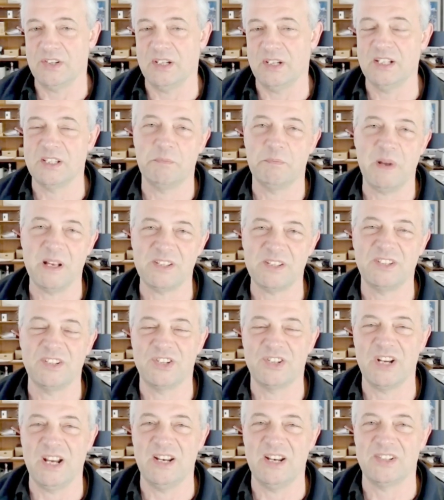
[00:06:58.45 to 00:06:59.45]
It's best to
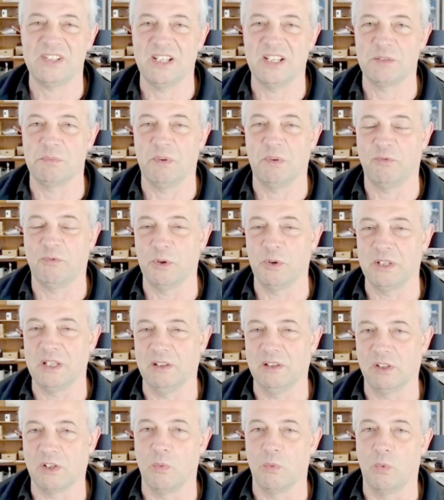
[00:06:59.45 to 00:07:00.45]
change things before they
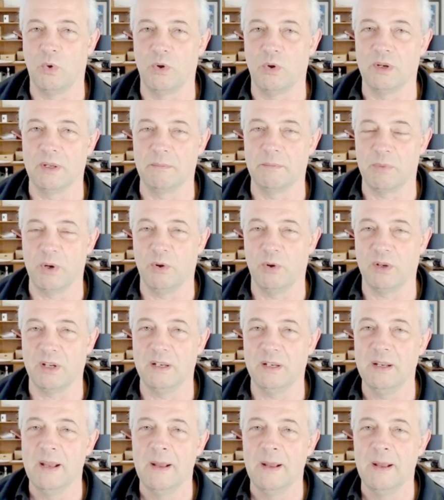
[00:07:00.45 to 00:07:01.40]
look worn and broken.